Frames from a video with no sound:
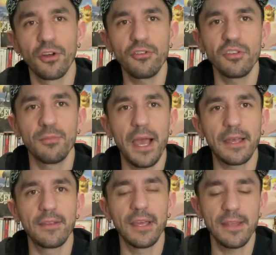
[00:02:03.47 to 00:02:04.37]
Chvrches
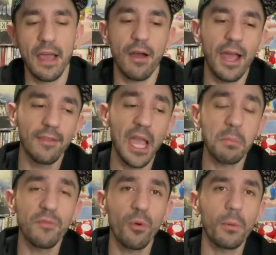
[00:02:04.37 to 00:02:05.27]
back then. Now, I like
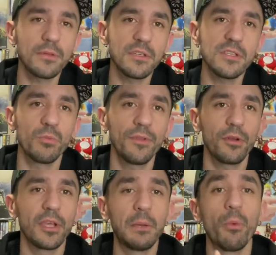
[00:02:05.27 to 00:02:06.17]
performances when
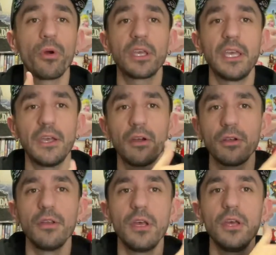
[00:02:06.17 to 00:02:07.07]
they're more
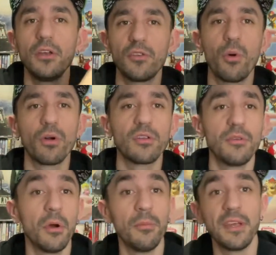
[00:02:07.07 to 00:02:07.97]
geared toward
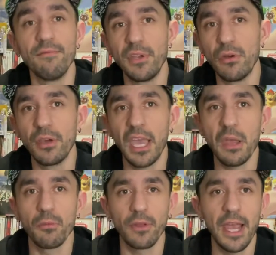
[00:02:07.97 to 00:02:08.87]
being video
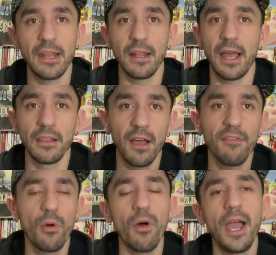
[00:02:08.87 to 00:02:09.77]
game related. I love
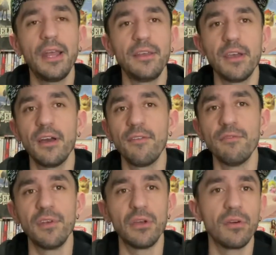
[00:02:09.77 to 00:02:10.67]
the whole idea of the
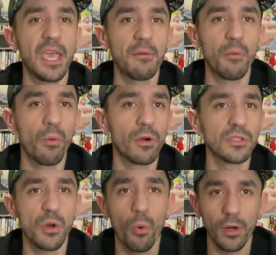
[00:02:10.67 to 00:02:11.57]
Video Game
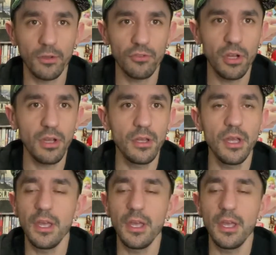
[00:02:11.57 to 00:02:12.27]
Awards orchestra.